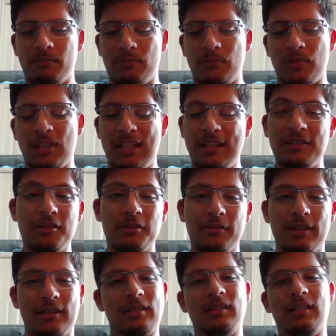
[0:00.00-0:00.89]

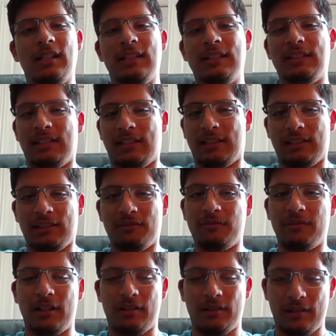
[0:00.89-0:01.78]
Inuit, and they live
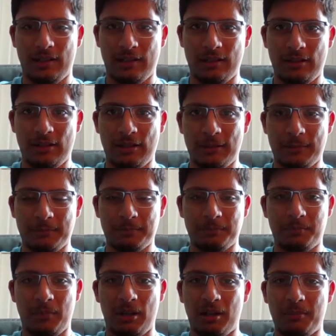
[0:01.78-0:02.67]
very
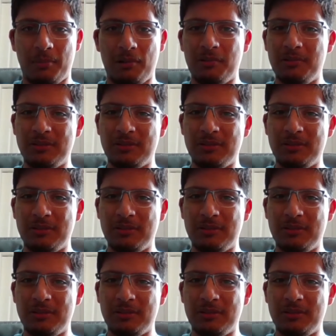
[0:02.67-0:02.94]
bare bones